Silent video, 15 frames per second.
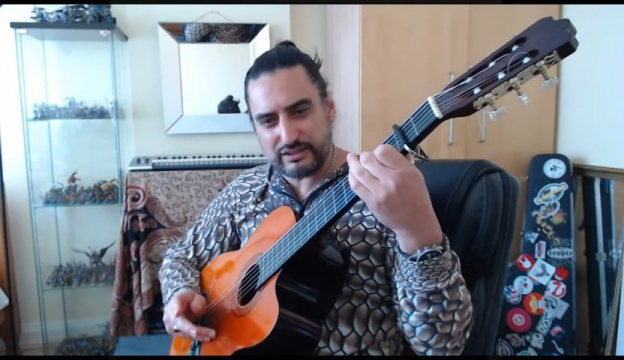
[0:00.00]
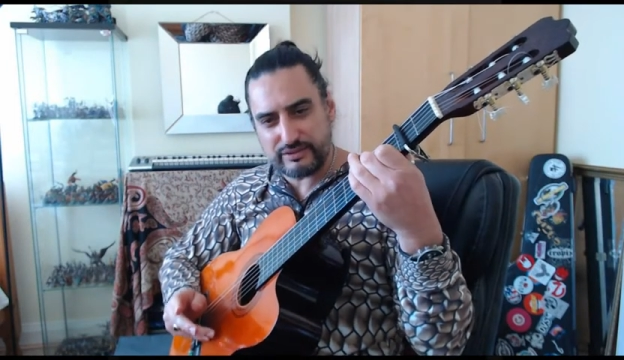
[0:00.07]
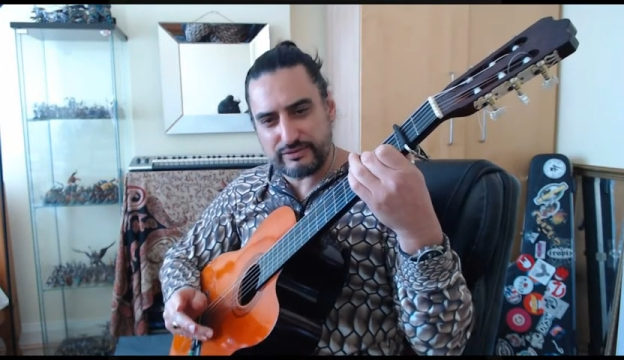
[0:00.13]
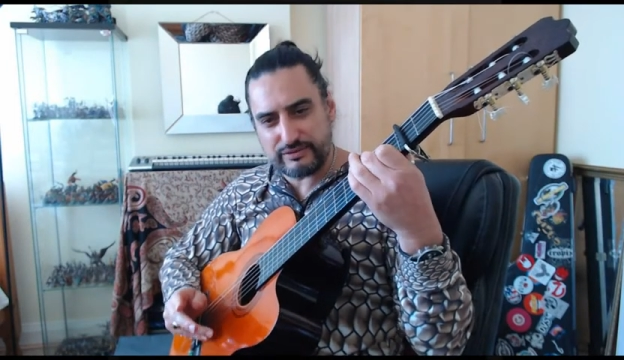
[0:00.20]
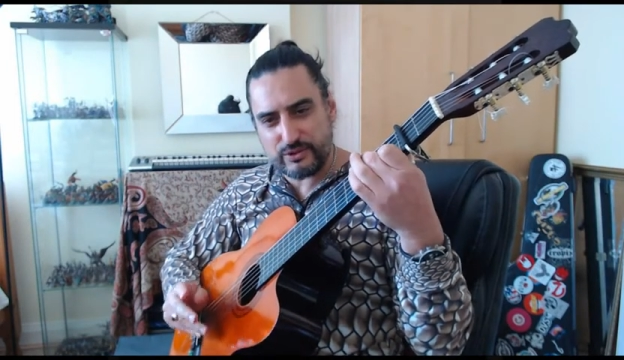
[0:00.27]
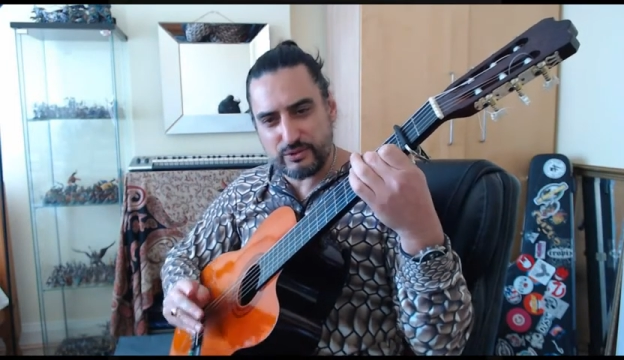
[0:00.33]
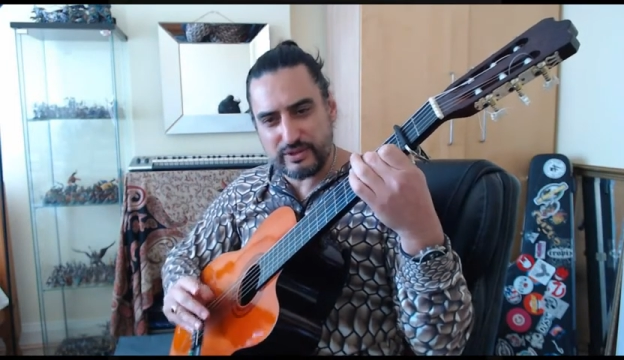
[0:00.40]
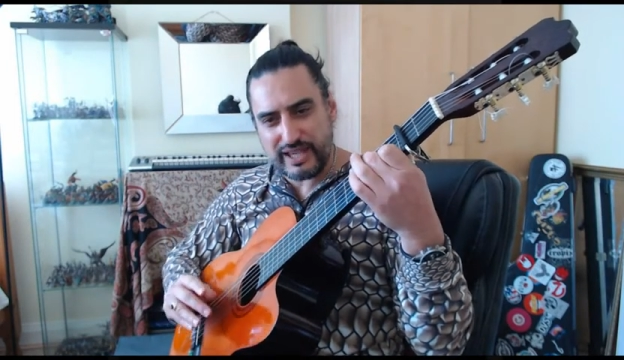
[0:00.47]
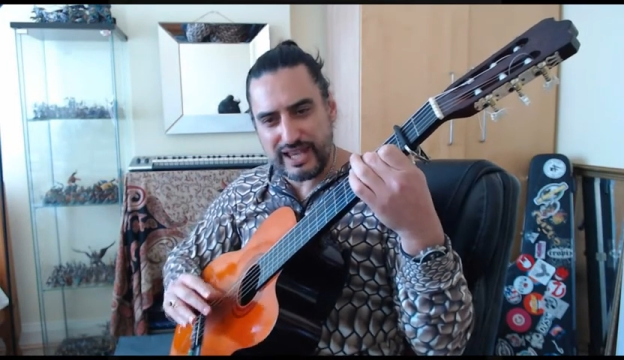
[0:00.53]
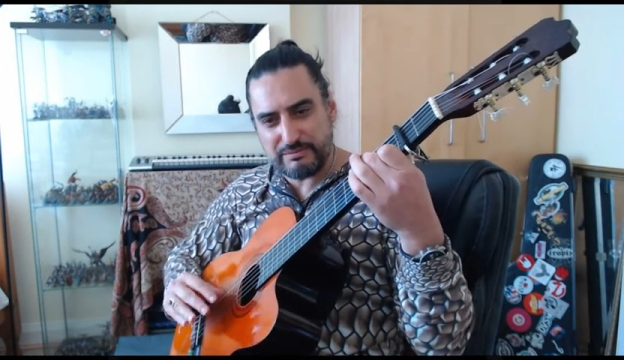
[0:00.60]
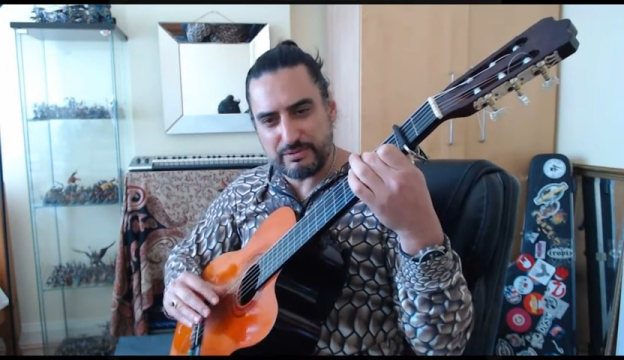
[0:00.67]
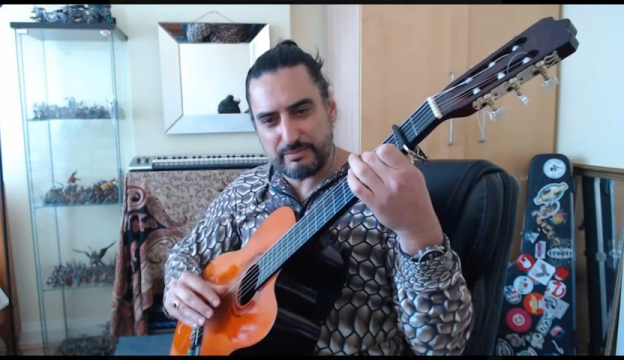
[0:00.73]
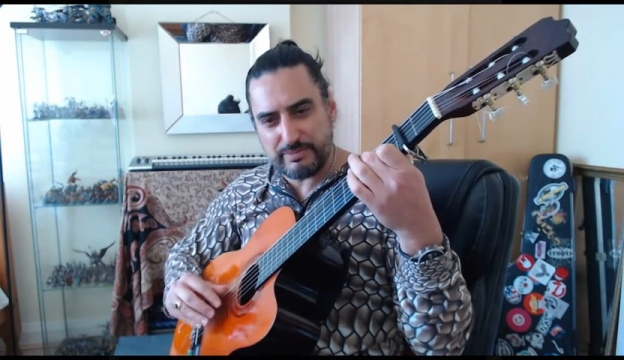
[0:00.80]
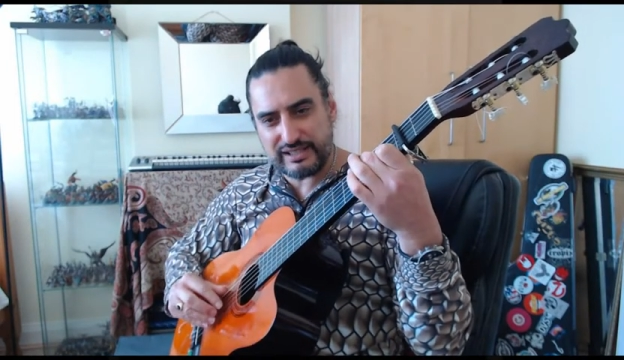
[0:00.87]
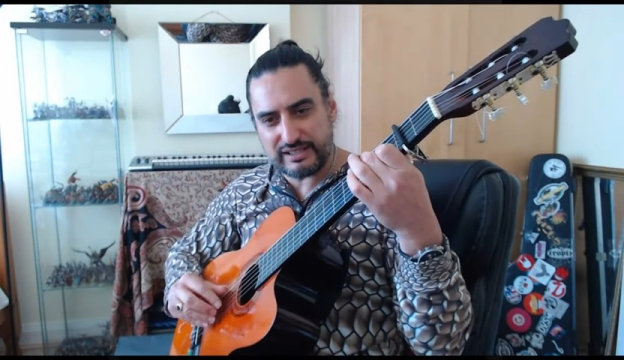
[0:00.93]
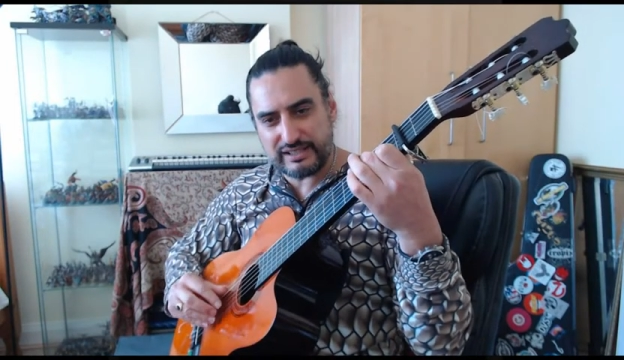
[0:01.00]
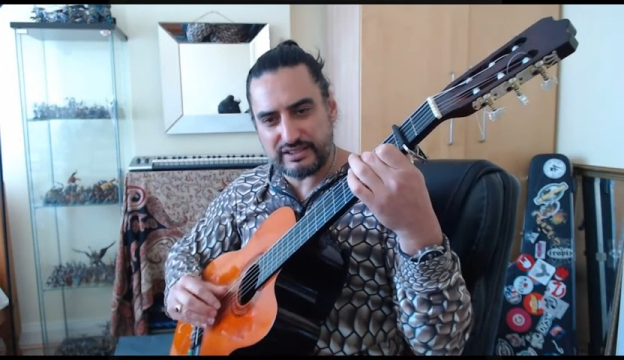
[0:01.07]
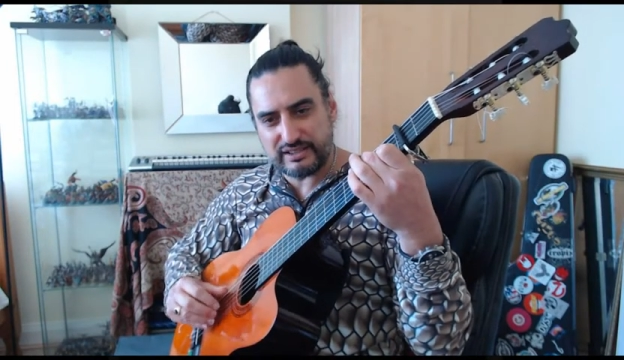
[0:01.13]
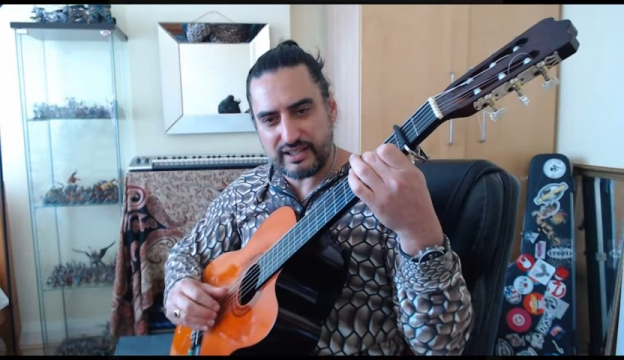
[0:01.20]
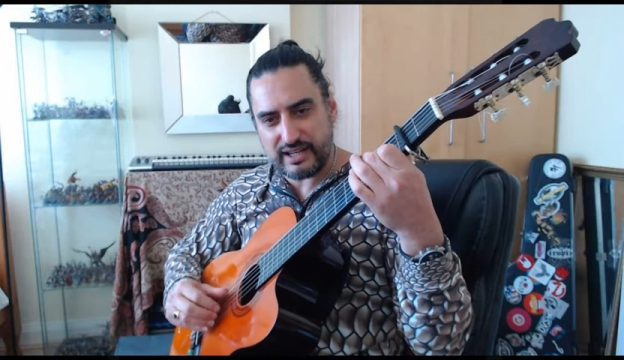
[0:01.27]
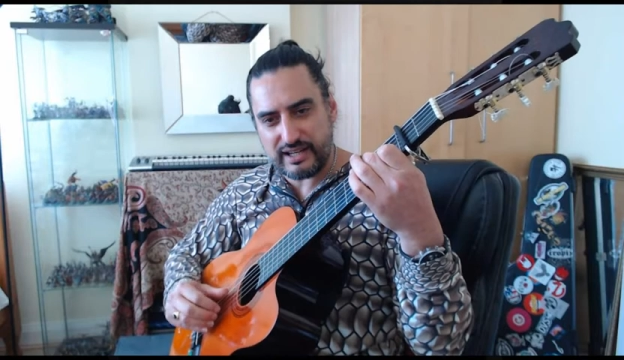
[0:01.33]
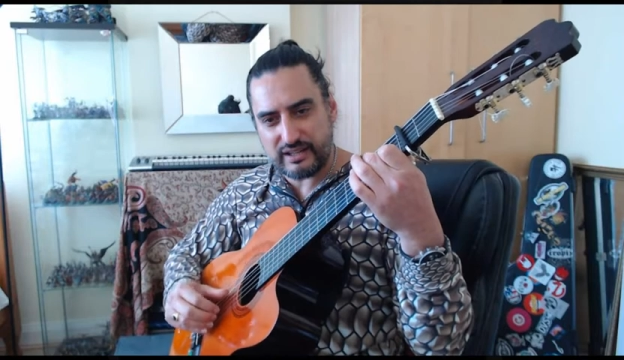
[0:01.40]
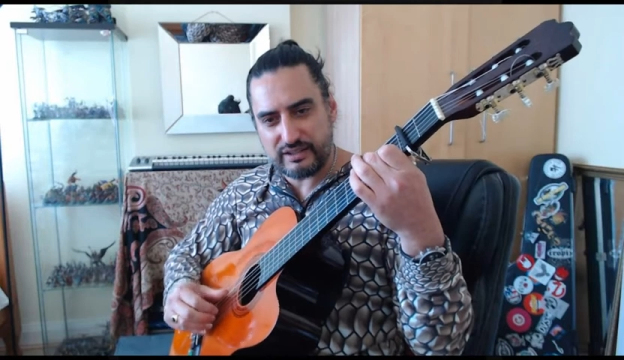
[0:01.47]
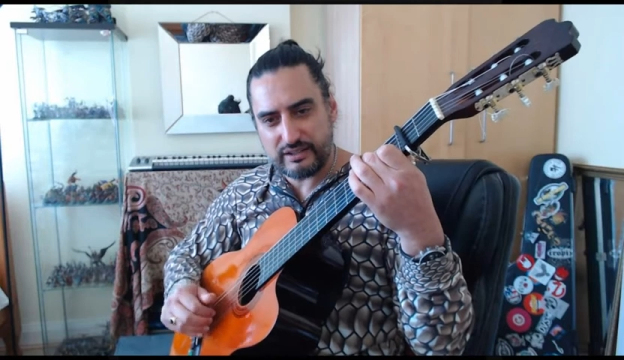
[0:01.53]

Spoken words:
your full capability there.